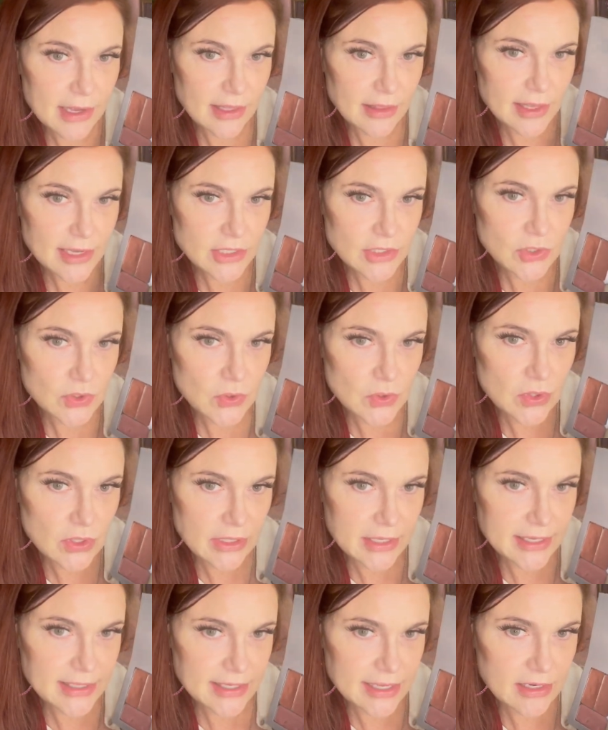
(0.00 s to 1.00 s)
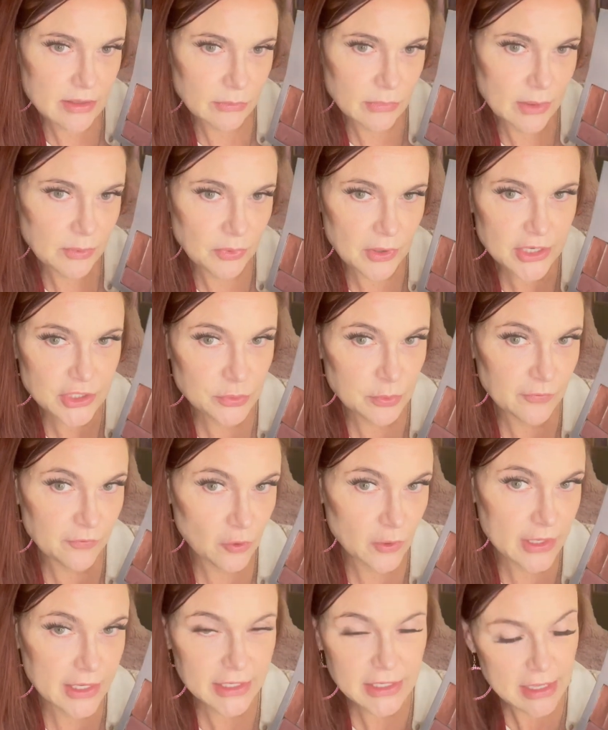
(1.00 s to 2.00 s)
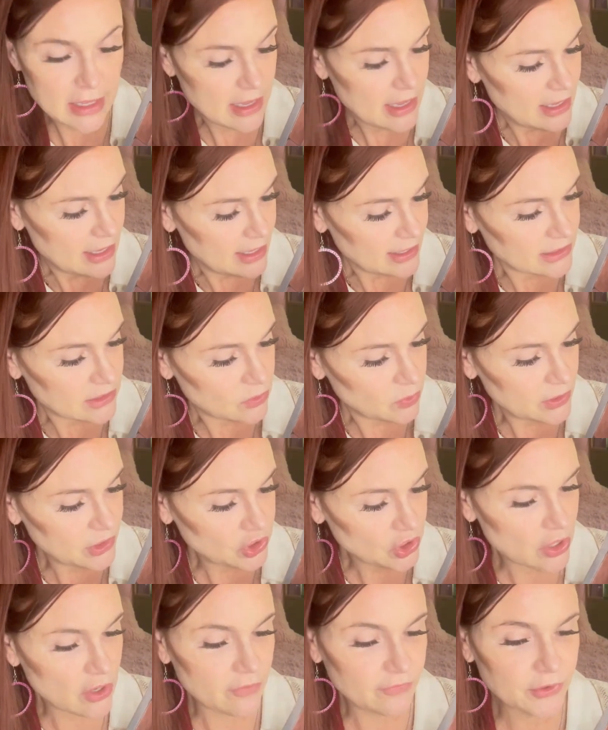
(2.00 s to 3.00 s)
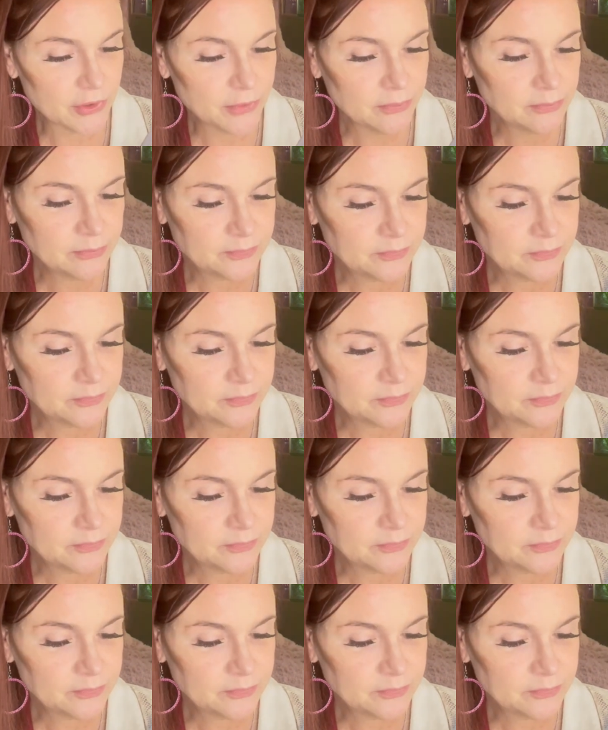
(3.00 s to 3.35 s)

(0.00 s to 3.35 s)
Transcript: I like to clean the end of my brush before I switch over